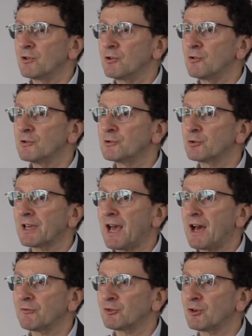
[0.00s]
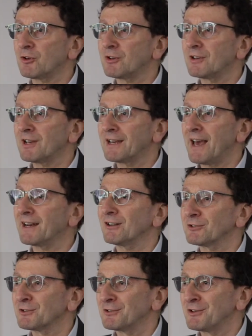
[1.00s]
who's looking after an
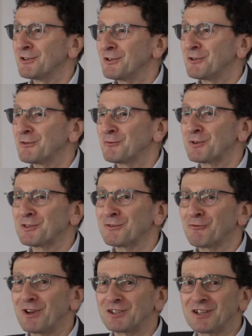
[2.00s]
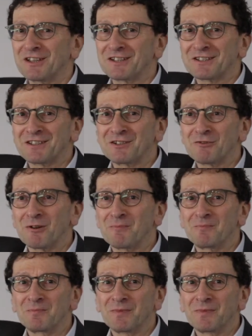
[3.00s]
adult with Fragile X syndrome?